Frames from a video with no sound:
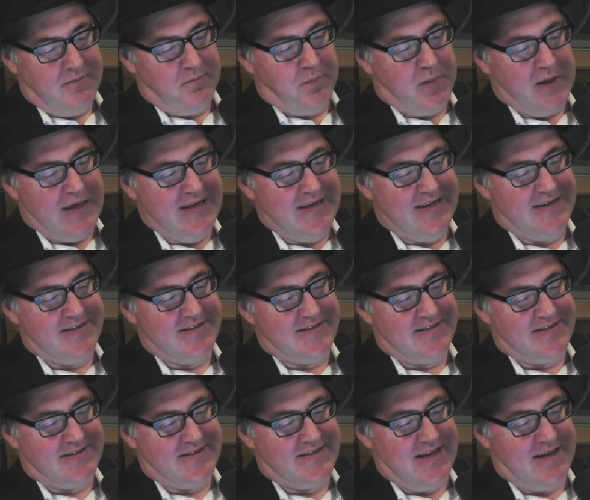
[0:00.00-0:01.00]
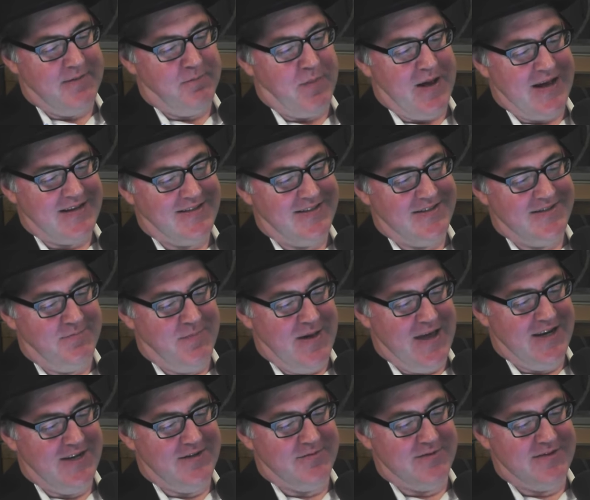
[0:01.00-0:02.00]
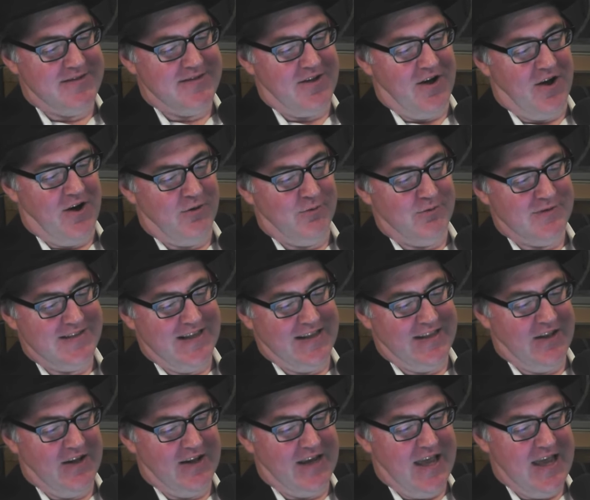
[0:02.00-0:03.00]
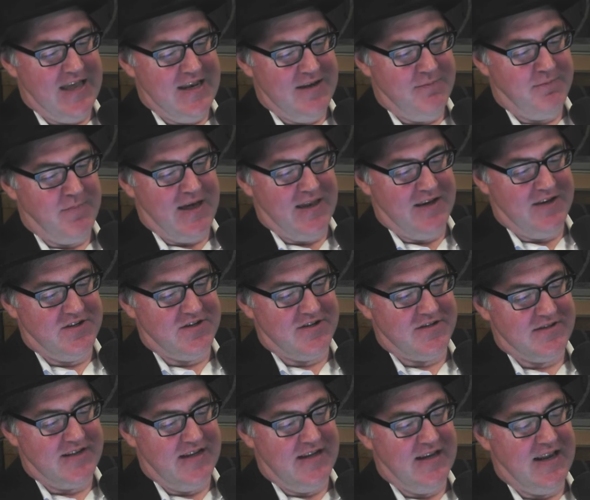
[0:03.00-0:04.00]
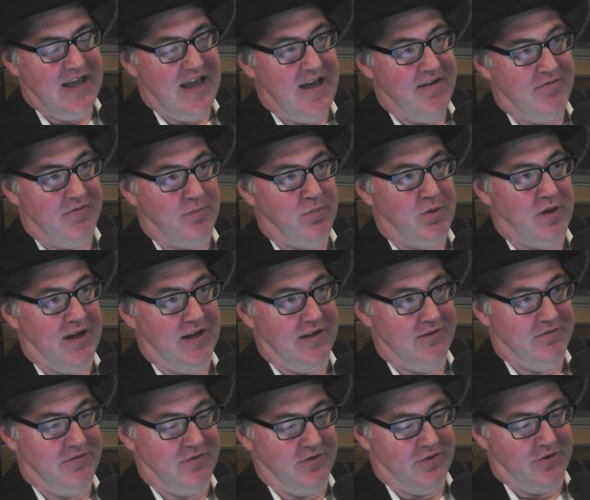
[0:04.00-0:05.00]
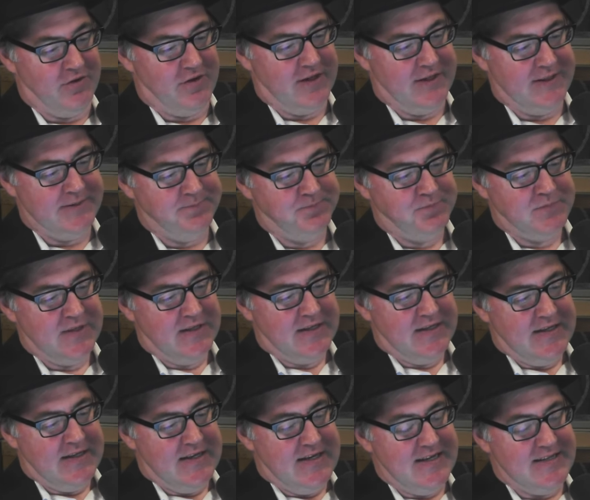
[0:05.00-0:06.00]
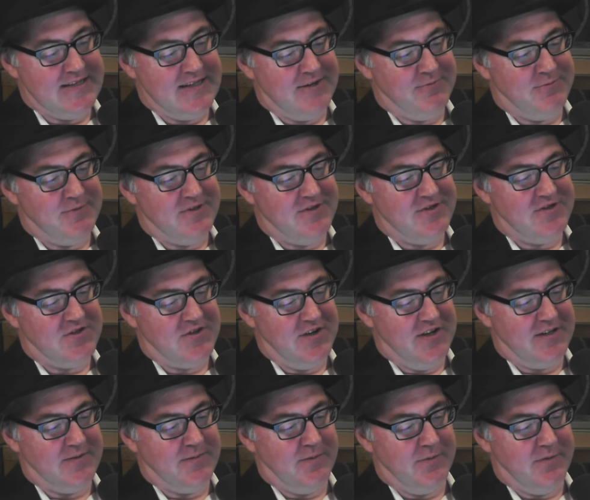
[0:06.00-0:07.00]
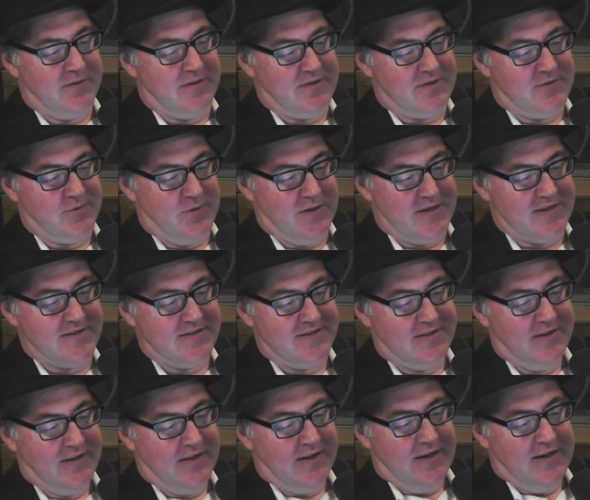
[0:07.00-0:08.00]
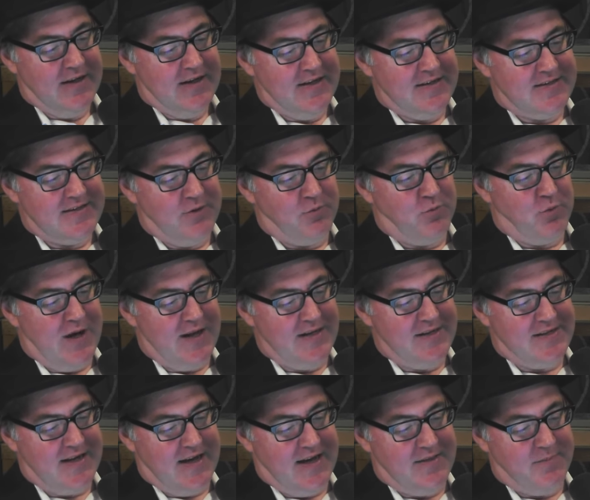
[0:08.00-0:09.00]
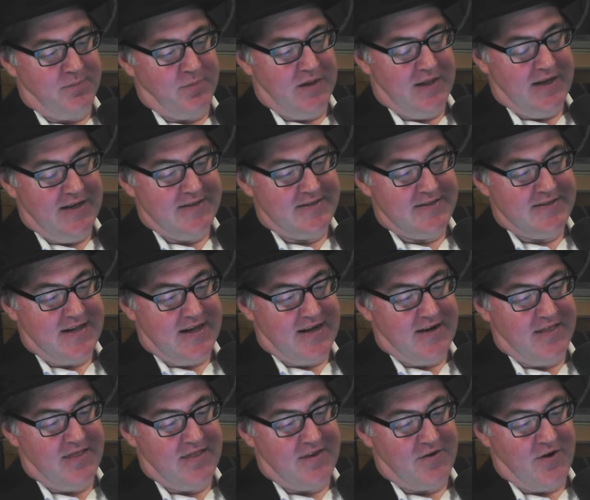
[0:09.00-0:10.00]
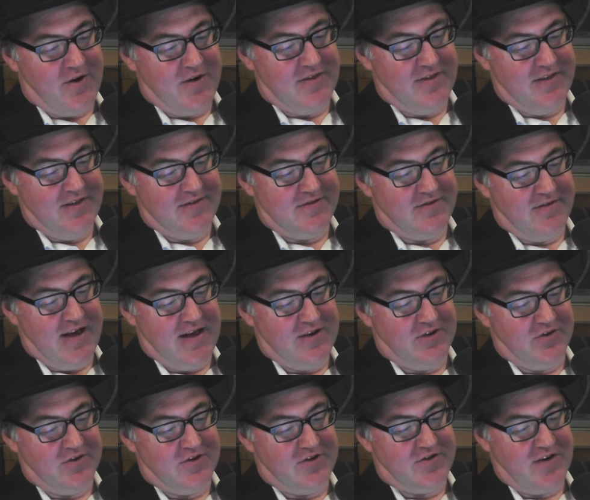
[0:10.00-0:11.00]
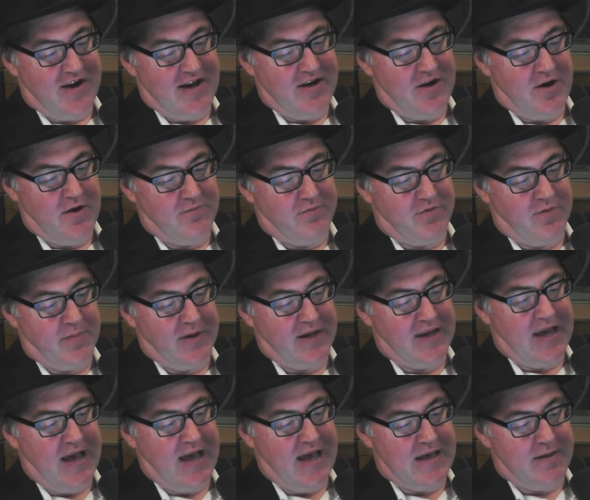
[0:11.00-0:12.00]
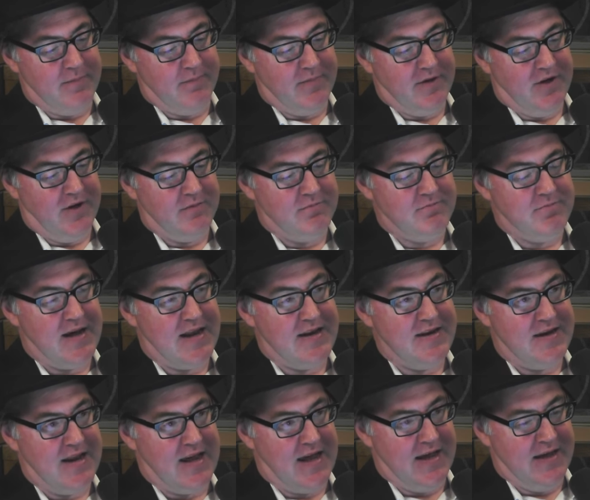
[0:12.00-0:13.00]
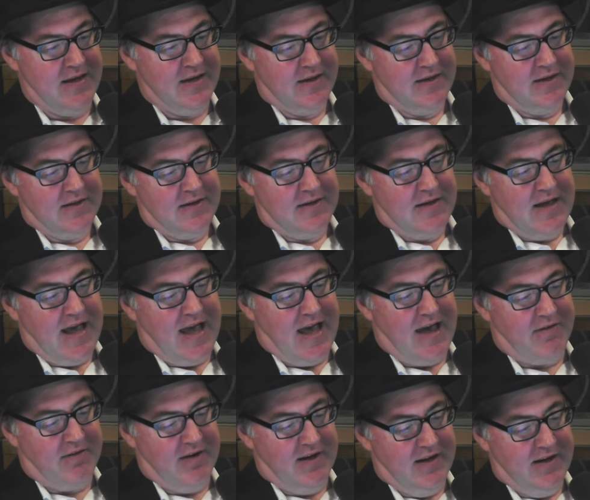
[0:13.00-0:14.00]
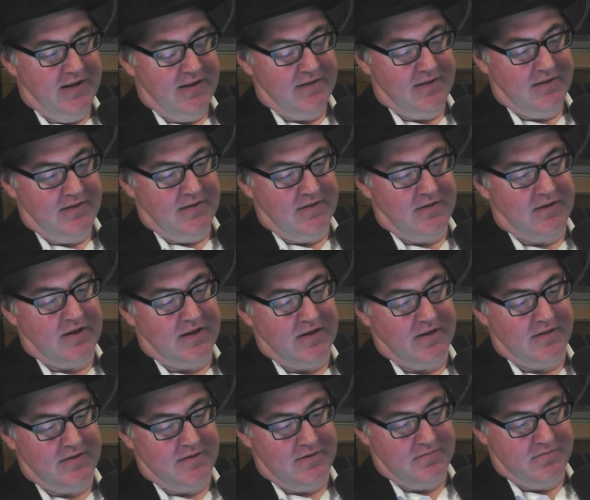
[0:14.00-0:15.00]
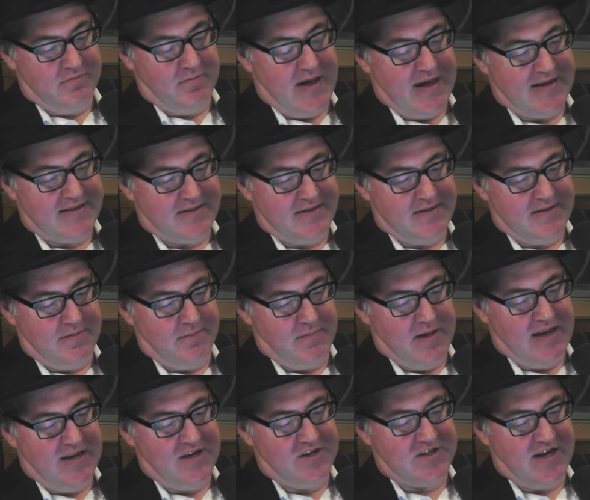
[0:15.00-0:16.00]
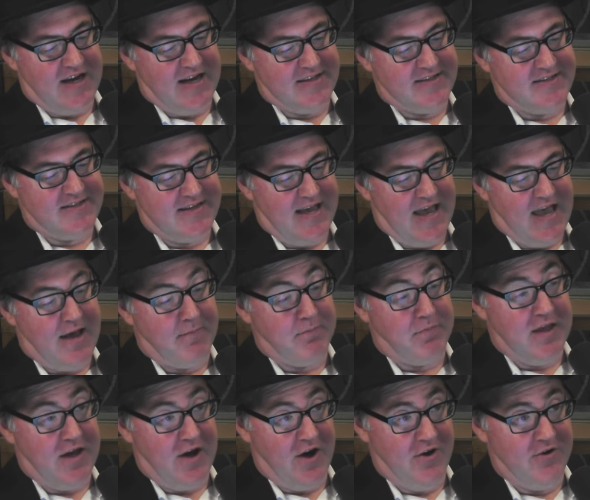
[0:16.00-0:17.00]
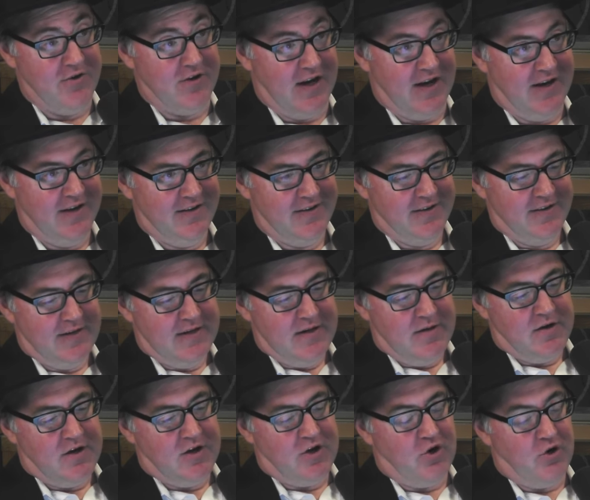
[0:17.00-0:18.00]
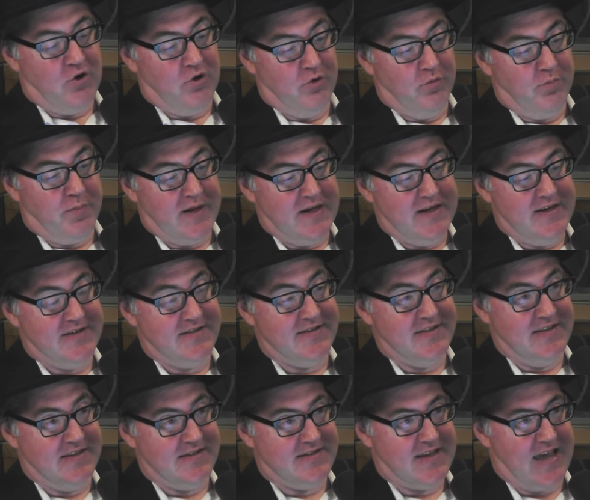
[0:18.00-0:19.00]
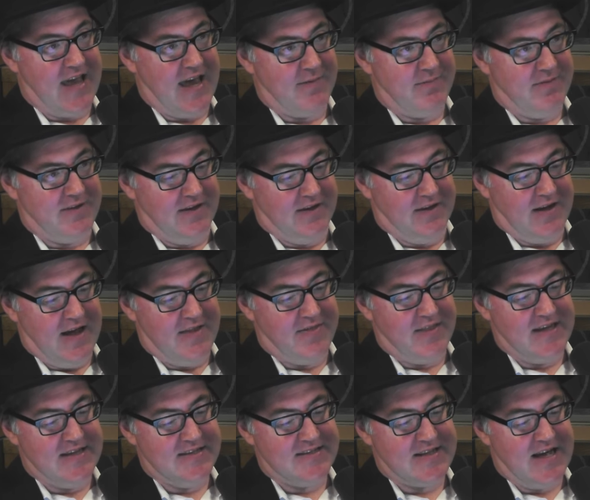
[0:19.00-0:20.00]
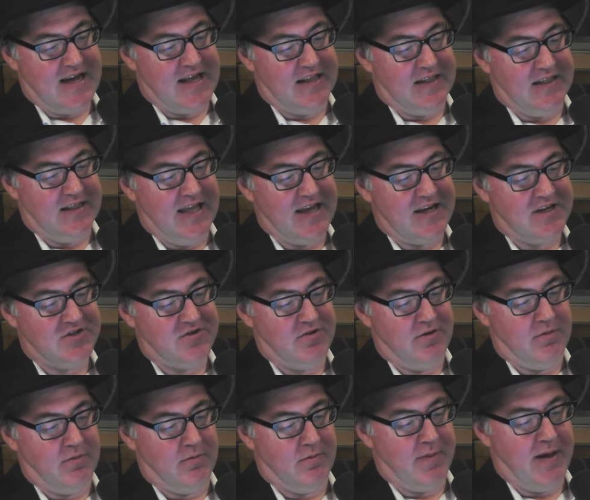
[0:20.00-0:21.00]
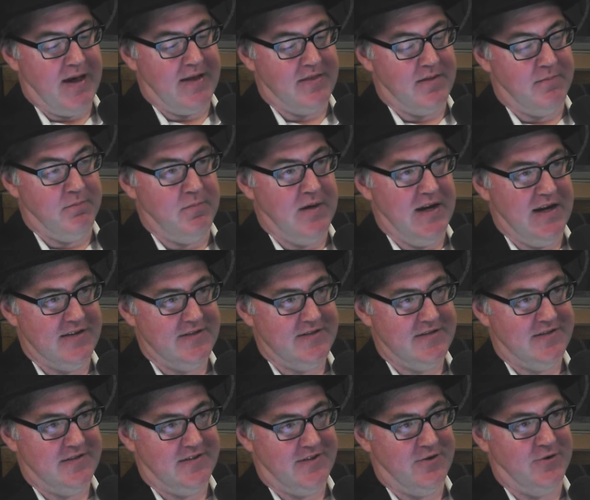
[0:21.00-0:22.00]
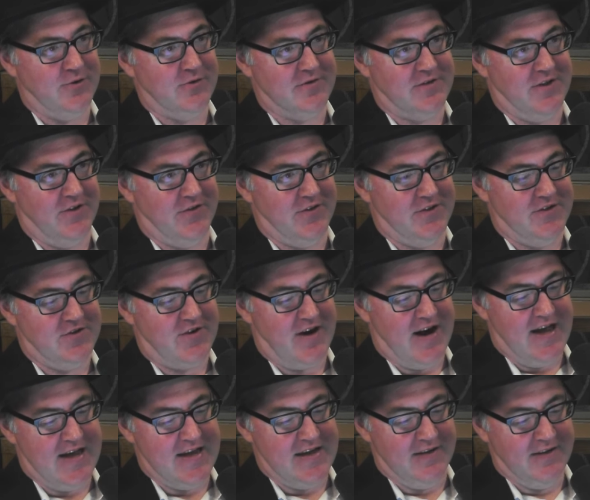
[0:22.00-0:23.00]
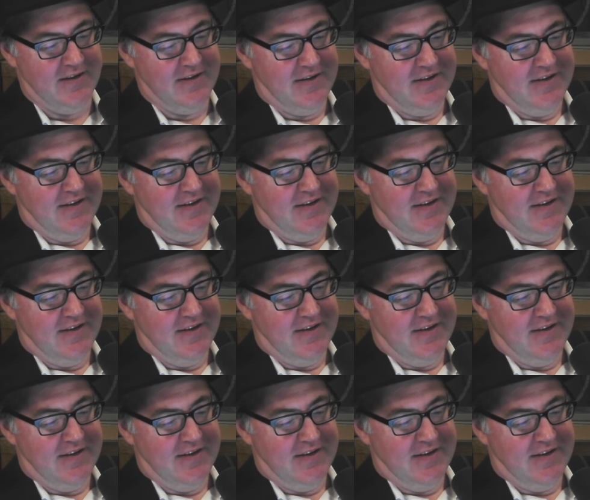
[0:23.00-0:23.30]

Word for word: Peters said Bassett's management style was unlike any managers he'd ever played for, right? He said it was strict with a twist. He said one day the players started throwing things around on the train home from a game. On Monday, Harry, Bassett, the manager, and Sam, the owner, call Peters in as captain, and they start lecturing him about the mess caused on the train.